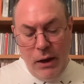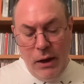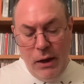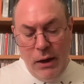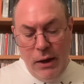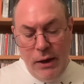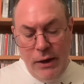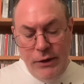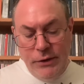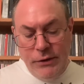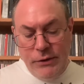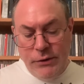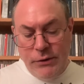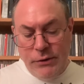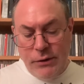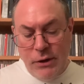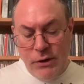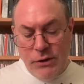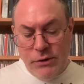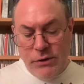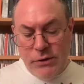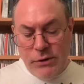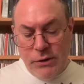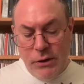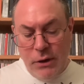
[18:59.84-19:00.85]
It
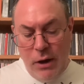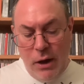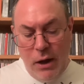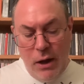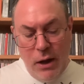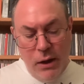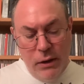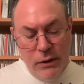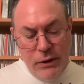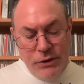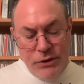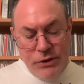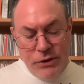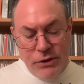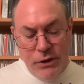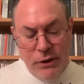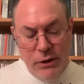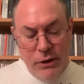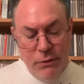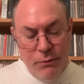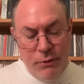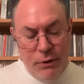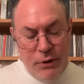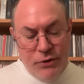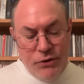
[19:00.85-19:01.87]
does, let's see,
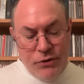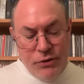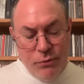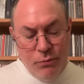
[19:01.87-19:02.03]
here it is.